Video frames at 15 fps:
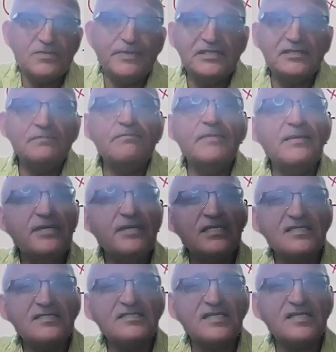but maybe
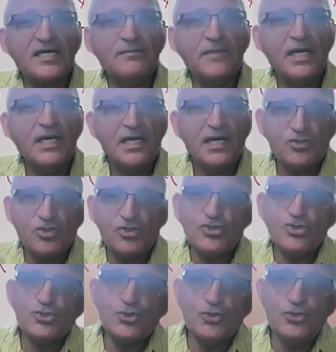this time I'm going to
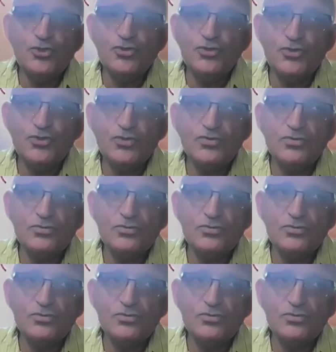show you